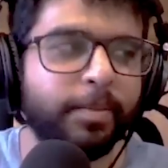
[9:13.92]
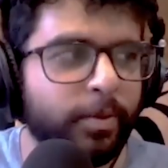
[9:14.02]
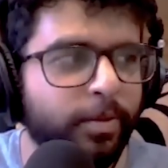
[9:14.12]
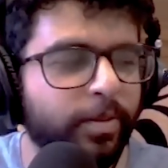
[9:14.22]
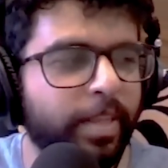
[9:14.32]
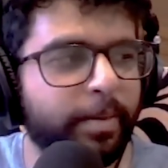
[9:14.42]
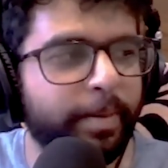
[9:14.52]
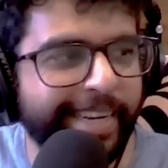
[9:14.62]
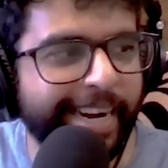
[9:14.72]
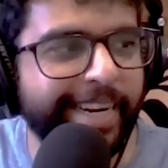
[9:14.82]
As opposed to there
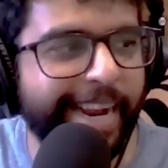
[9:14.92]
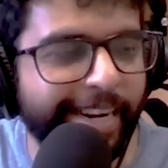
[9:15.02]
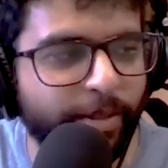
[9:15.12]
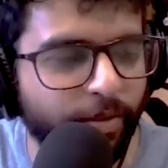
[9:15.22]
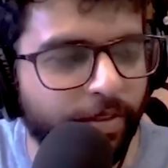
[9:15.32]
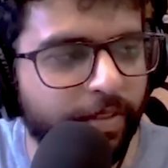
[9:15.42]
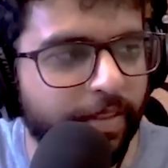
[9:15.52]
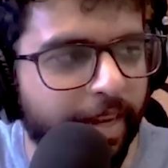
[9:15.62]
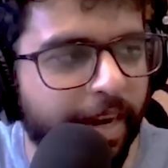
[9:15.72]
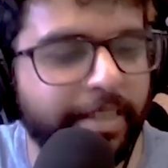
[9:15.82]
being dead dad jokes.
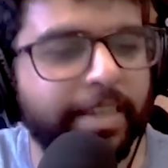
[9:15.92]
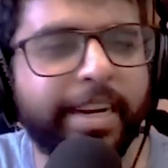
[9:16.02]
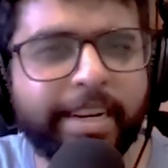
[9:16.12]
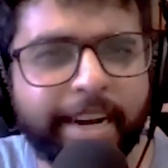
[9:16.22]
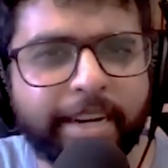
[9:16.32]
Are there dead